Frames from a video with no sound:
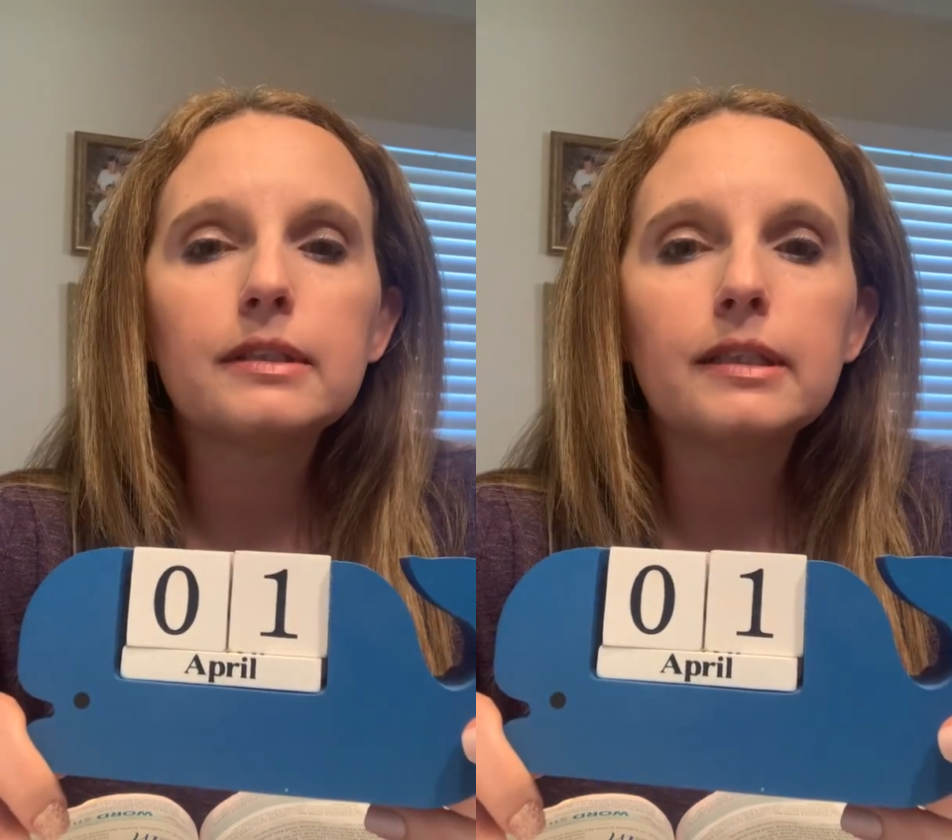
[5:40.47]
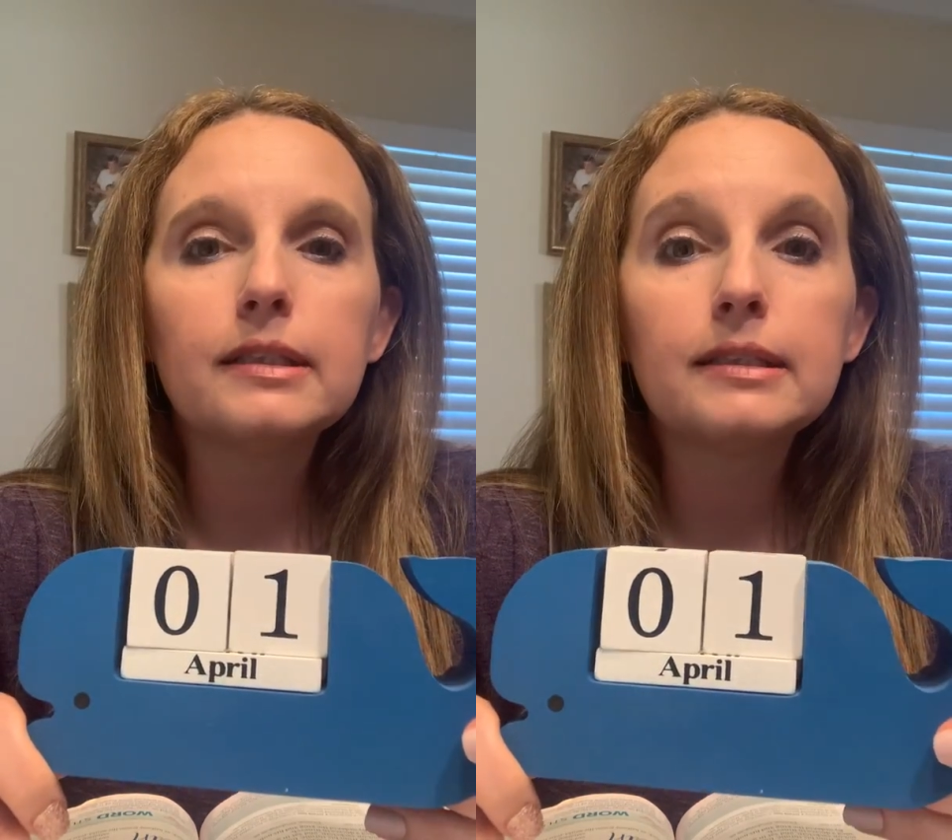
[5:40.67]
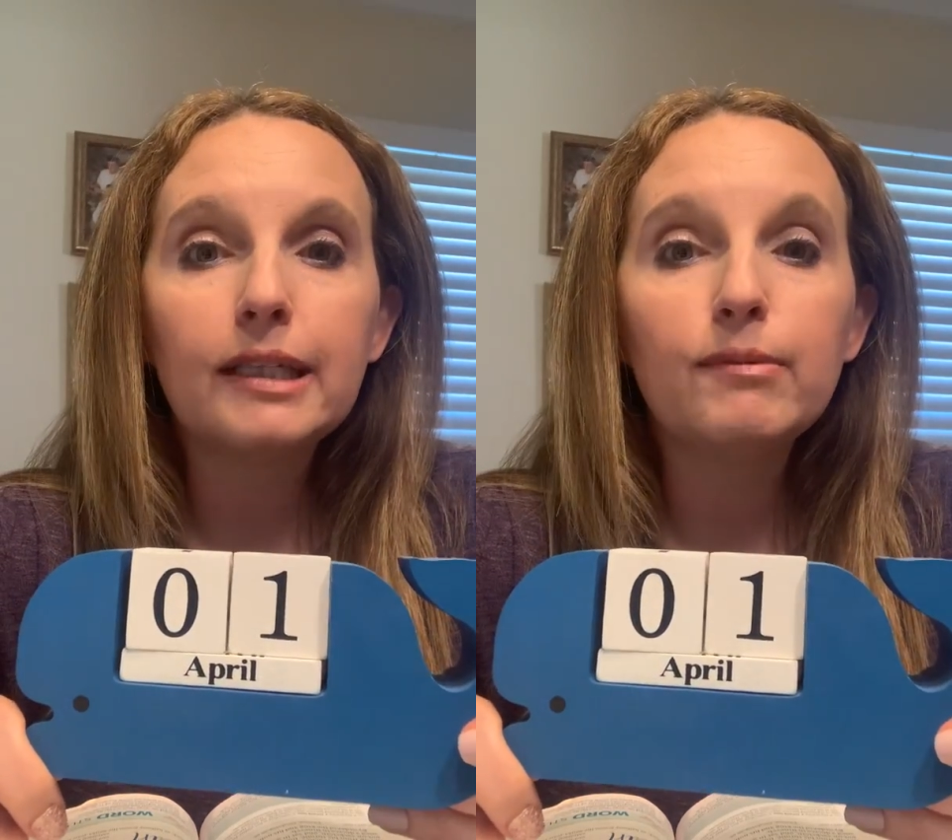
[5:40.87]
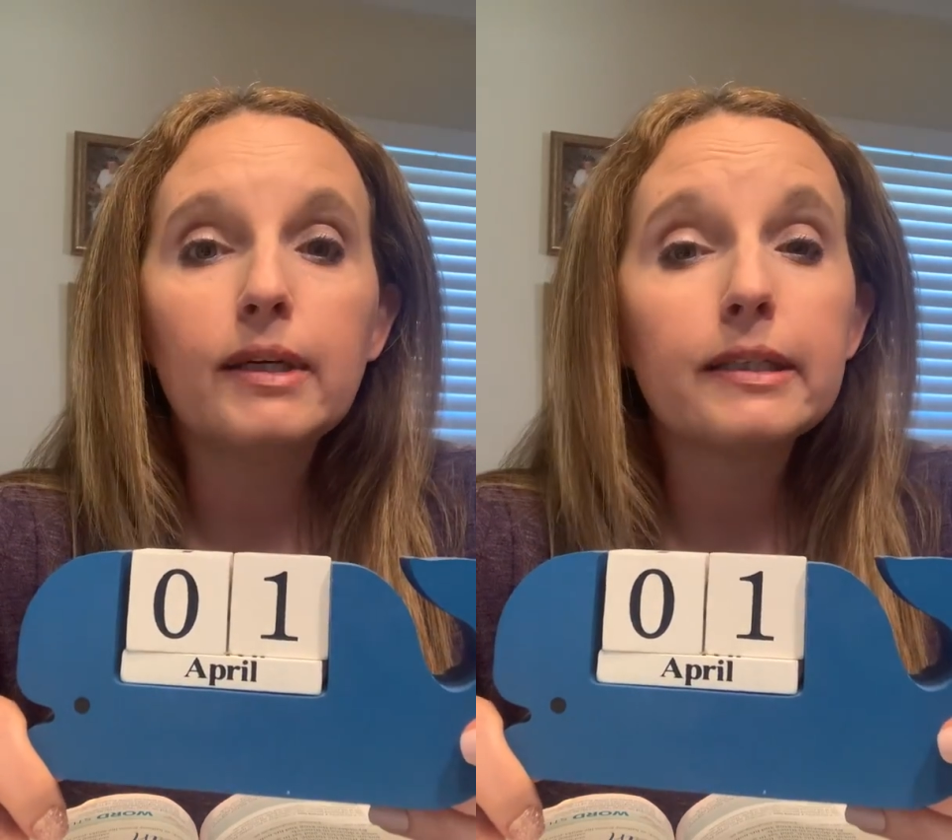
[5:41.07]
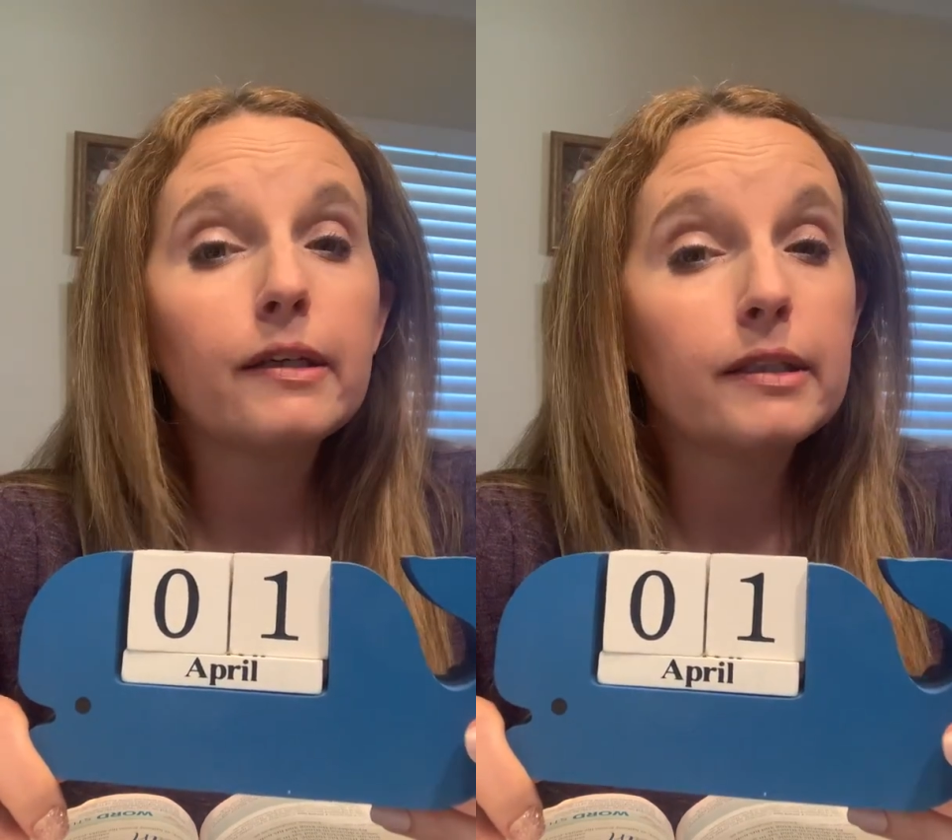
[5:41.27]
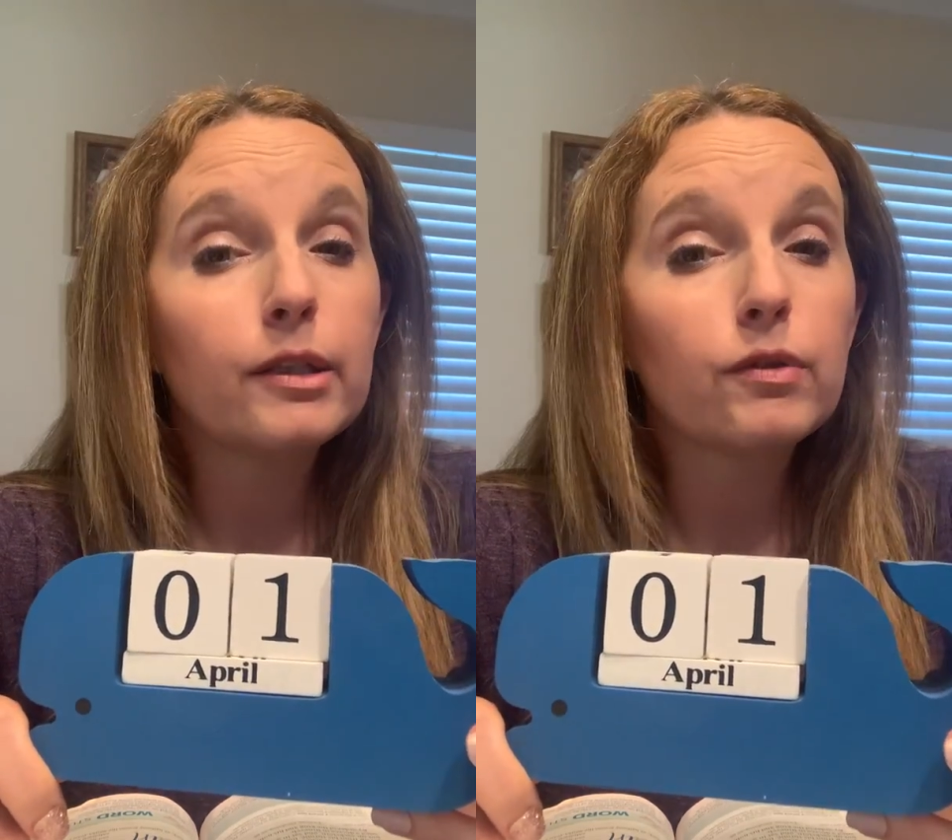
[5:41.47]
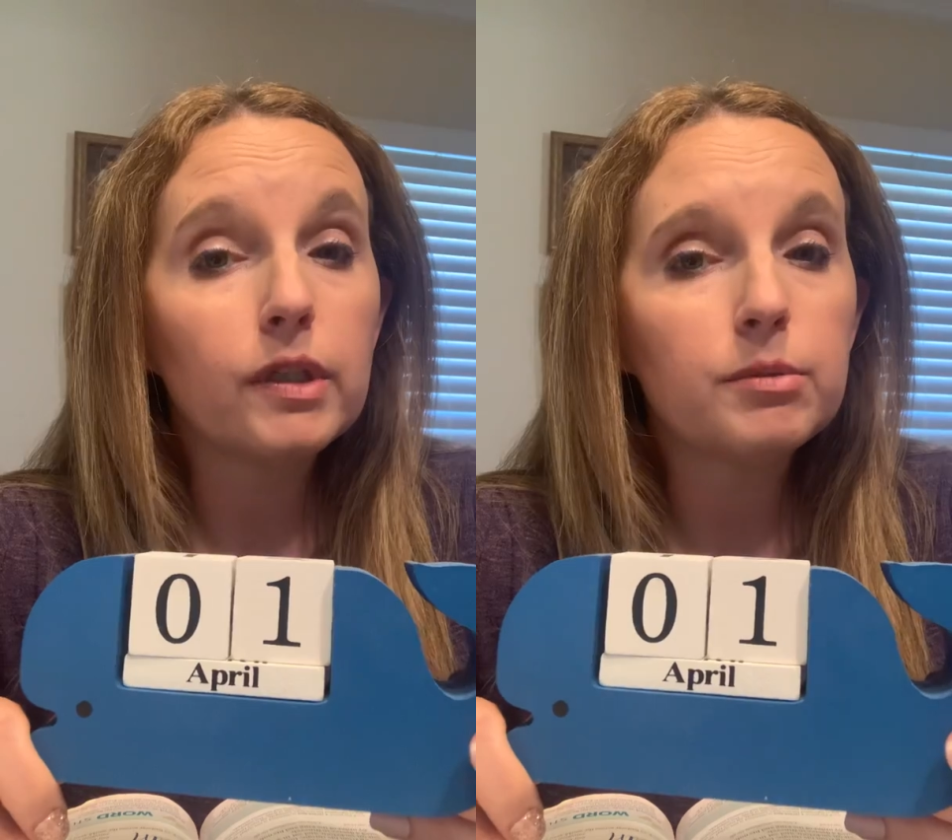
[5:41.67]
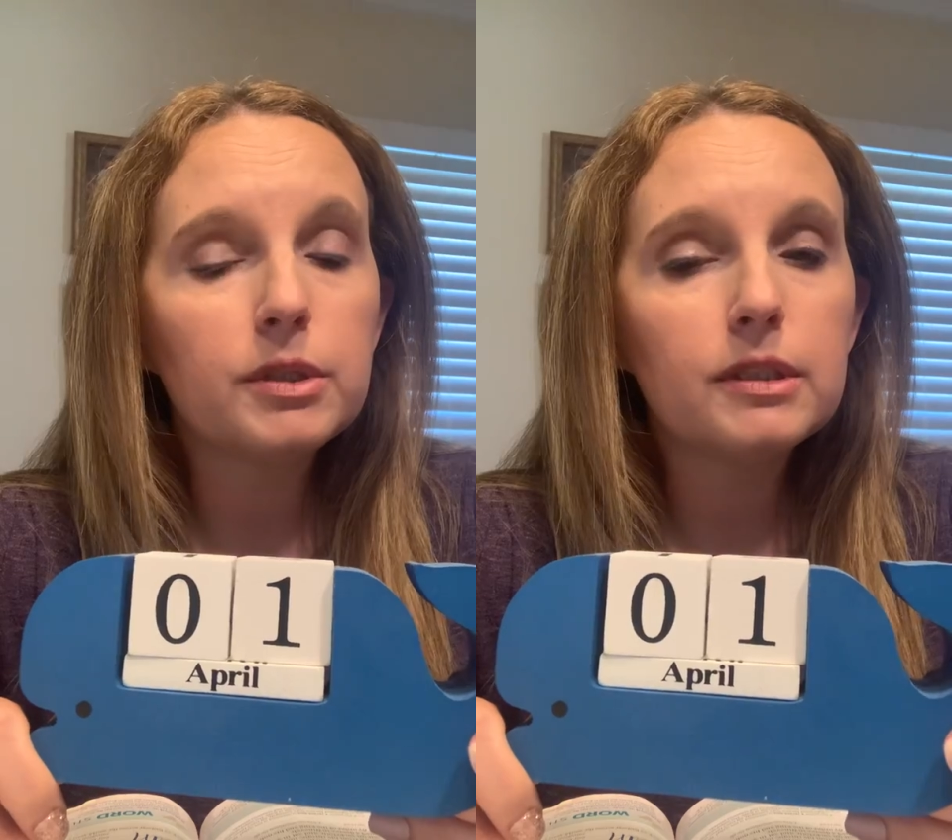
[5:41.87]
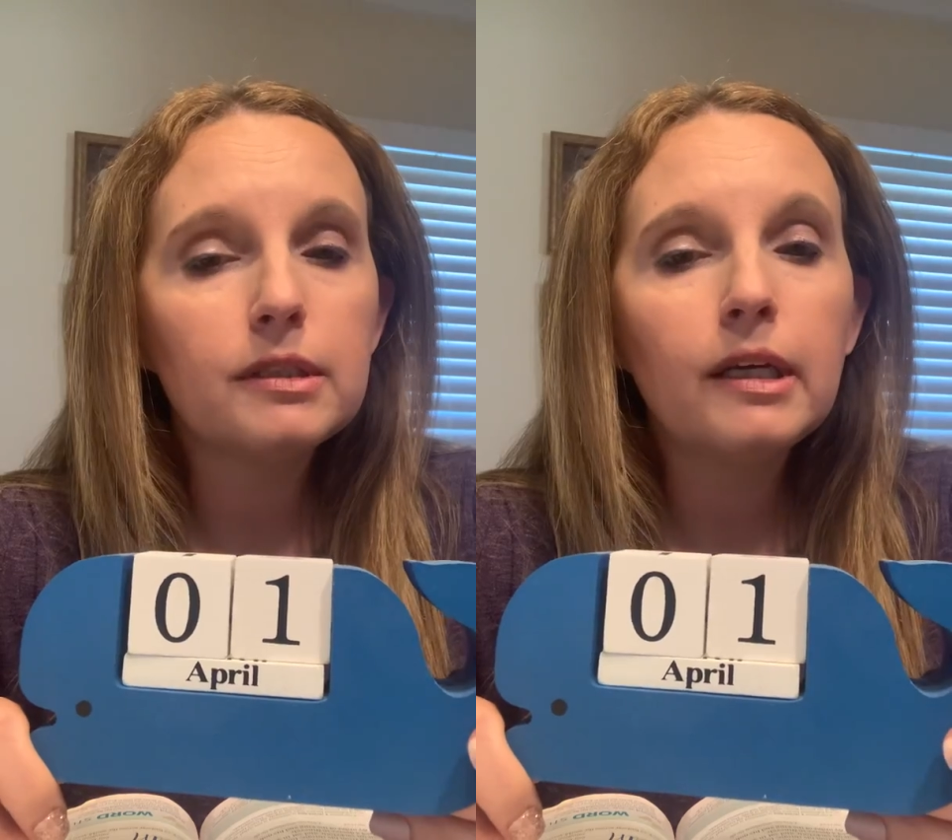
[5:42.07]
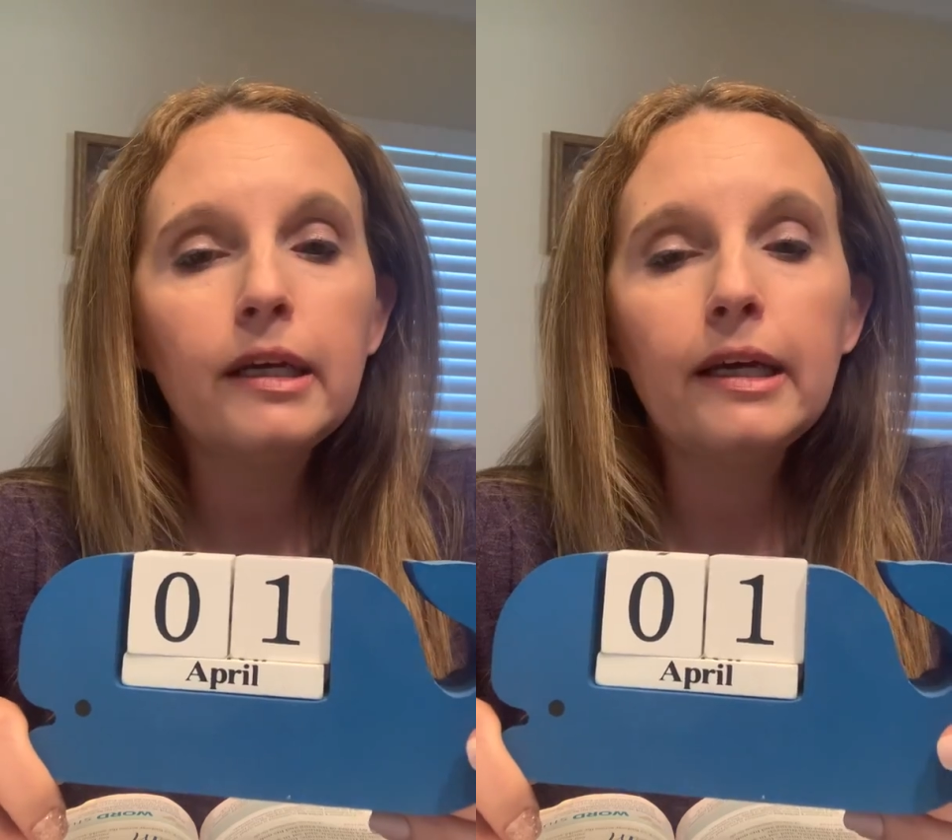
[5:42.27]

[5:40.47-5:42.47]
that seem like they're an interruption